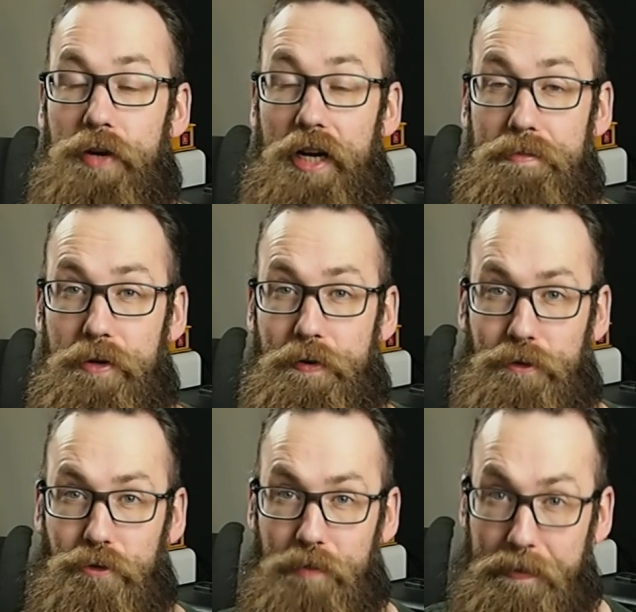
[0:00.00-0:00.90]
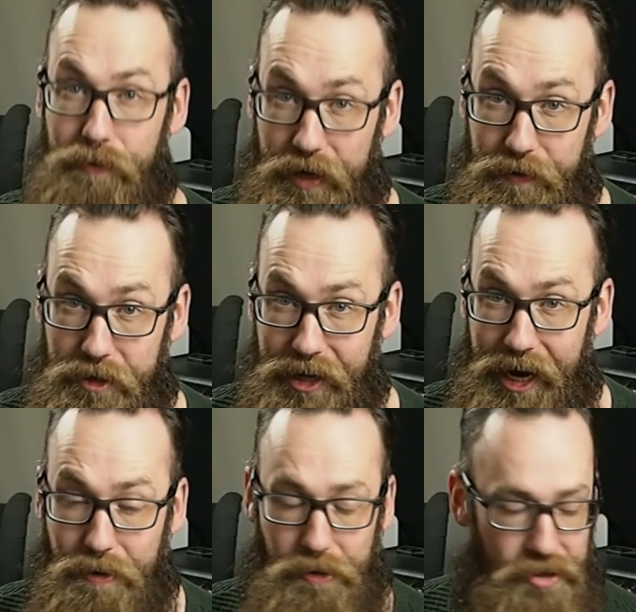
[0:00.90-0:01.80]
When I moved to my previous
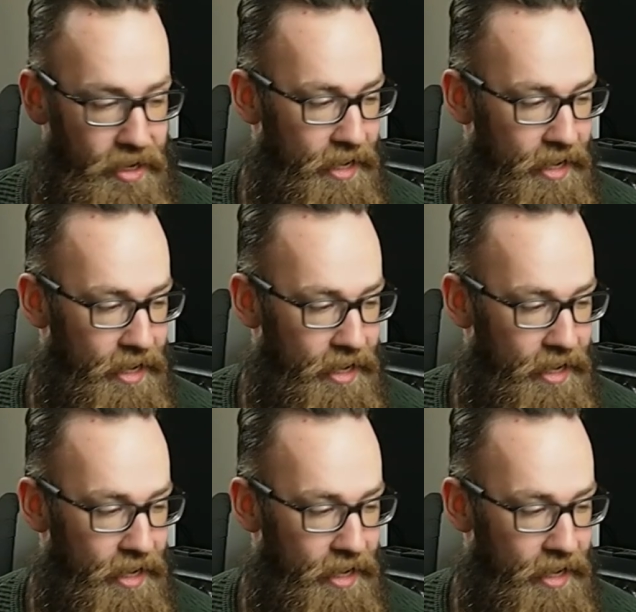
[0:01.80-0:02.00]
house,